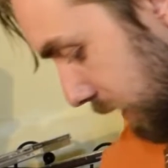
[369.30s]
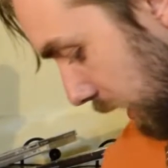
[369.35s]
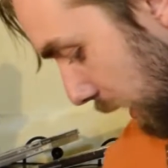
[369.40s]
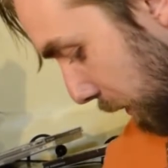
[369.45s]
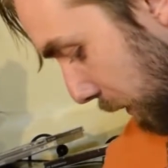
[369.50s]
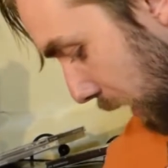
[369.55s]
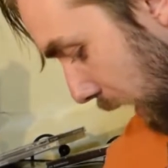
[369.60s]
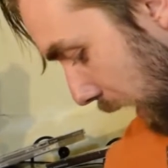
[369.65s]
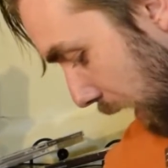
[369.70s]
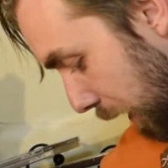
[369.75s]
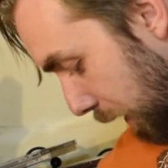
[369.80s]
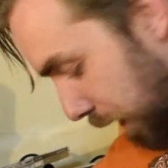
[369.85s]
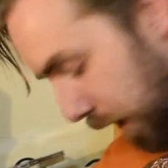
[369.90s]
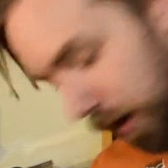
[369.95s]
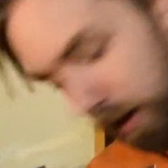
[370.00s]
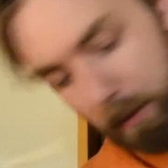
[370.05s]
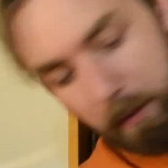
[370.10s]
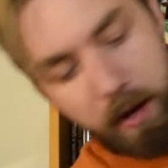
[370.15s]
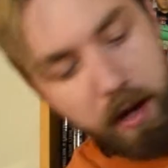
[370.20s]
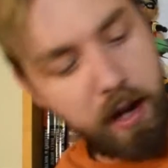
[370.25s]
I'm kind of
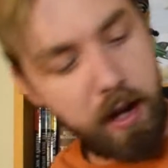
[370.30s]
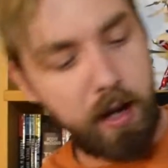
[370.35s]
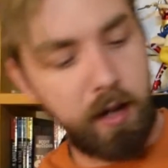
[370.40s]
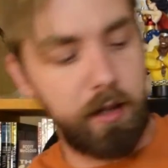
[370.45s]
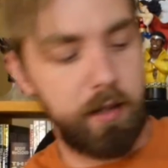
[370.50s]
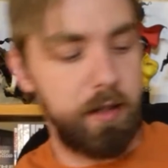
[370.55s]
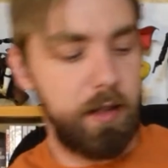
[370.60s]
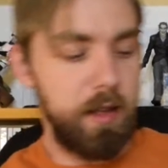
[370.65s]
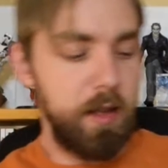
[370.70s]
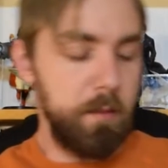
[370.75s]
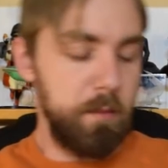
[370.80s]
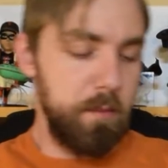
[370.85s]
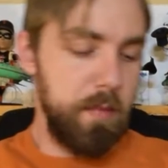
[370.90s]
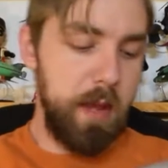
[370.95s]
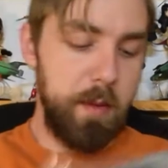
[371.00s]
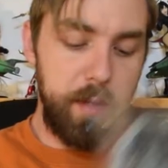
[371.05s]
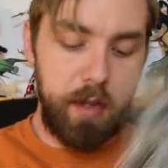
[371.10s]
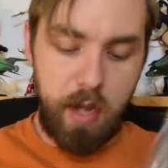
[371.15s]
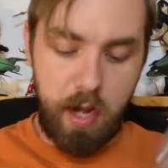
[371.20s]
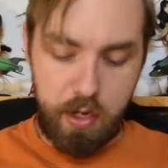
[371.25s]
thinking, man,
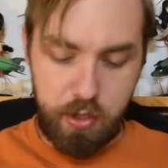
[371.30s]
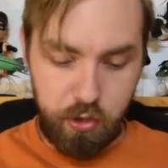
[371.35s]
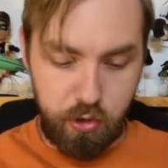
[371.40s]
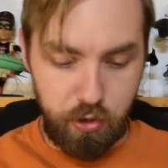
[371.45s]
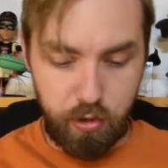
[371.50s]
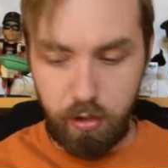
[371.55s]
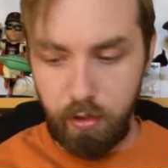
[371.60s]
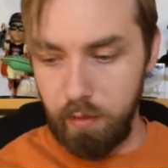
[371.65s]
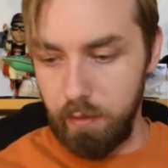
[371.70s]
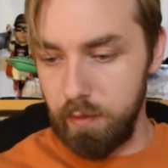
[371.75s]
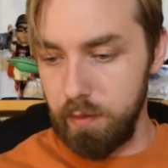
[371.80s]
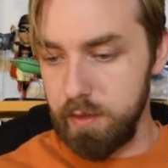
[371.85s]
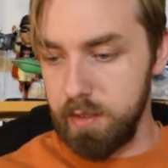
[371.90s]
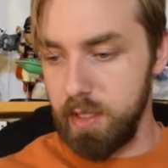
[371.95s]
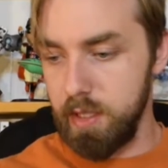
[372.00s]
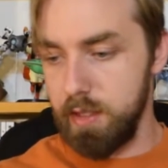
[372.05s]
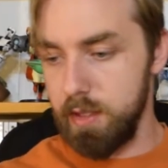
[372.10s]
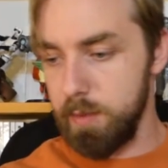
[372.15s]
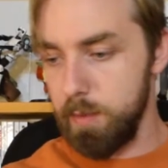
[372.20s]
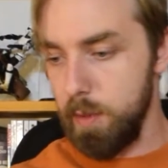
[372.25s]
maybe I should have... Let's
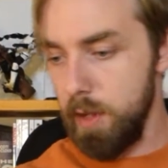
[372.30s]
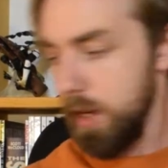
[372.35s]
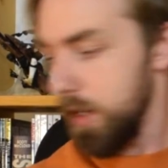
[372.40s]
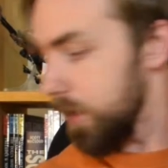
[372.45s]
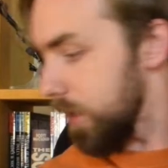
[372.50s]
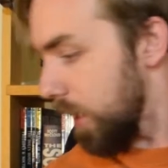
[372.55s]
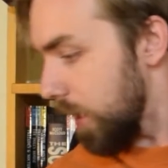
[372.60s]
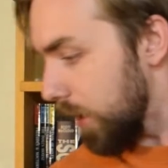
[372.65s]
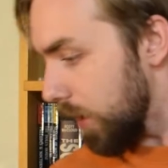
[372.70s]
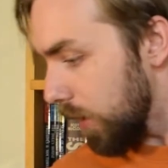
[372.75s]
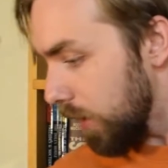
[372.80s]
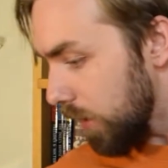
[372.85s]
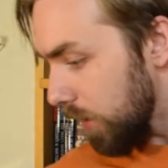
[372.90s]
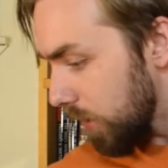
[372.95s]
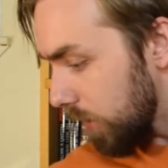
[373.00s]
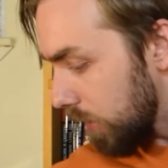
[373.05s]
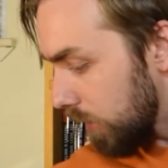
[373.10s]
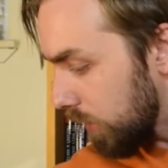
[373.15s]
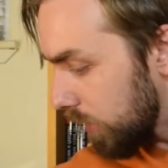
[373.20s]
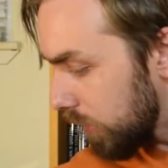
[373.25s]
get this box out of
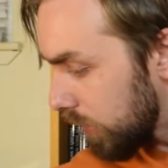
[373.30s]
here.